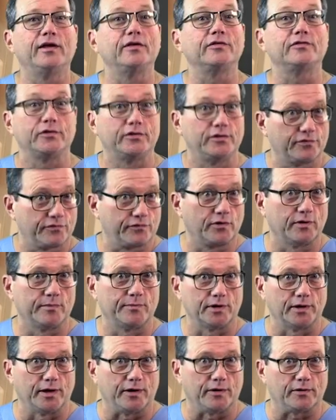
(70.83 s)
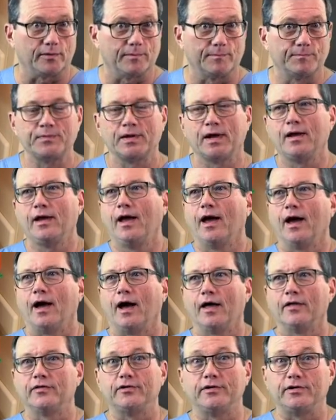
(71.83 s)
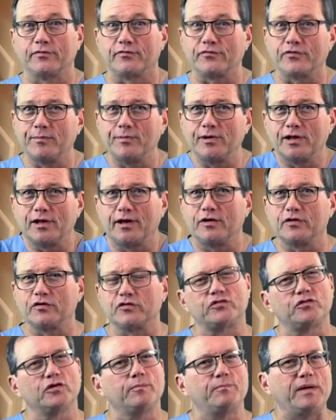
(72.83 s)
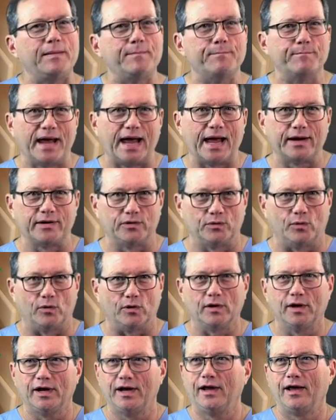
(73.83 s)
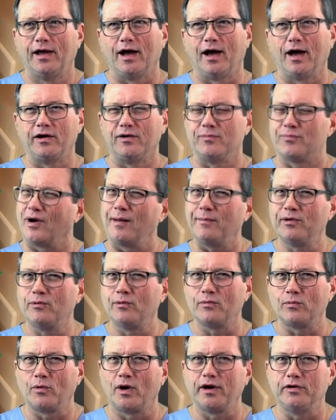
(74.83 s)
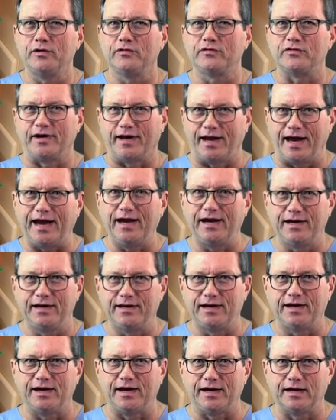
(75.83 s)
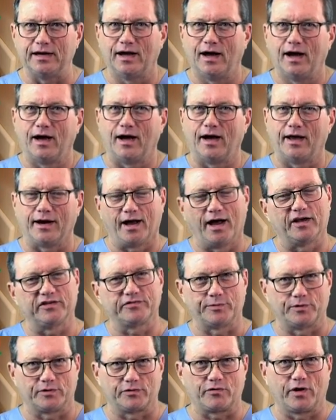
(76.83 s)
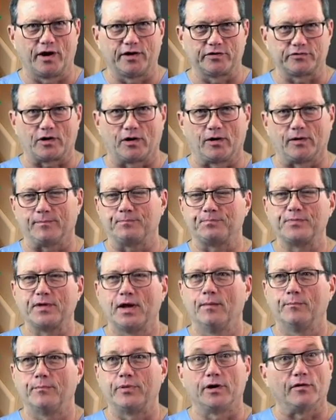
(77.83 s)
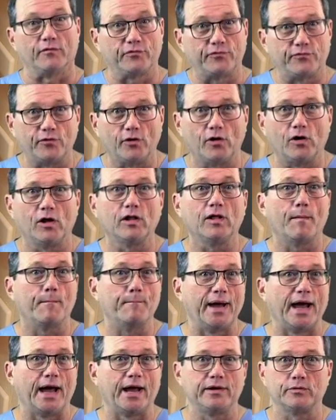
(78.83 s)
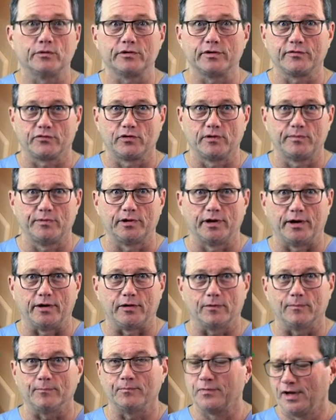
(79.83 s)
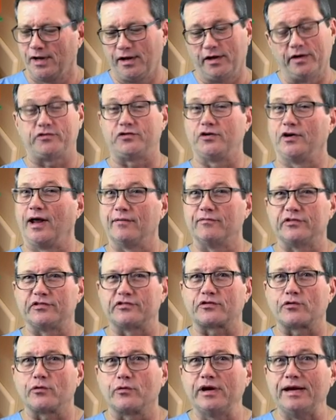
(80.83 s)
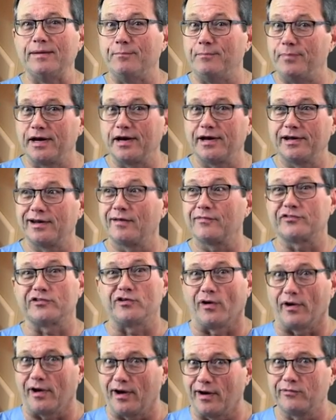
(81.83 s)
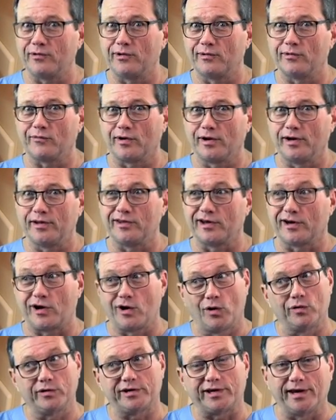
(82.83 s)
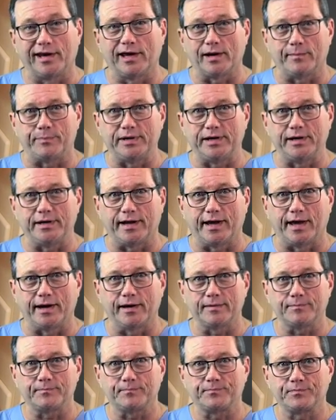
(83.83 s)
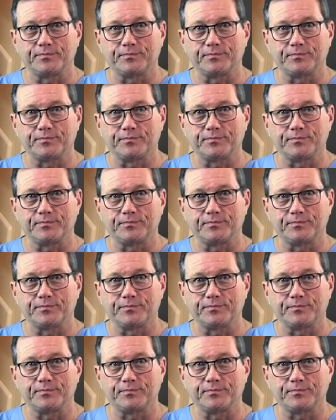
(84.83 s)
is the defibrillator. The defibrillator should be manual. You probably wouldn't want to use an AED on a hospital crash cart, but a full manual defibrillator. It should have a screen big enough so everyone running the code can get a peek at it.